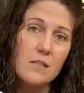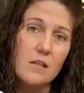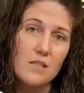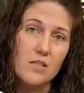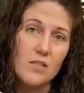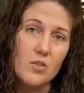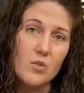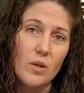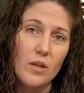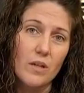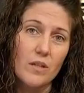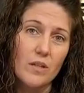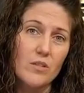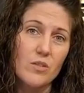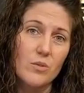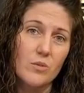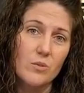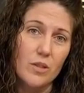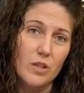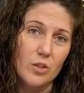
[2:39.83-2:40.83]
it's going
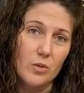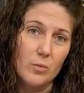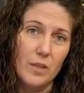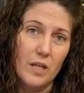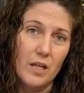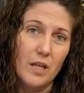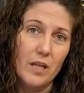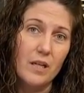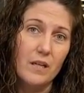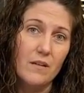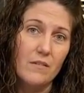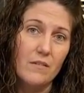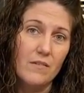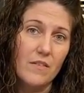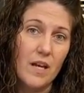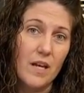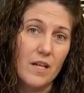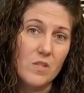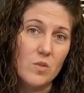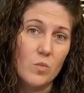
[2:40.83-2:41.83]
to illuminate if
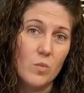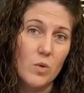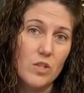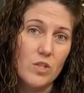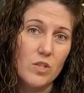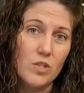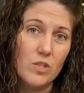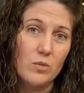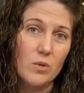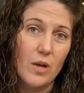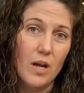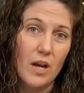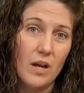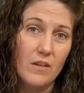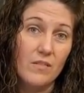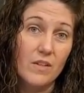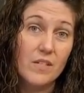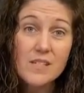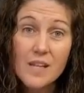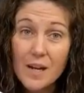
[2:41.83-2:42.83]
that's what you
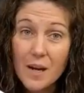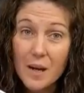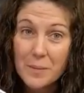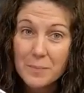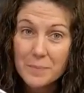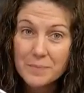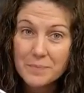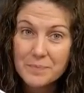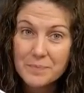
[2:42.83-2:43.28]
have it set on.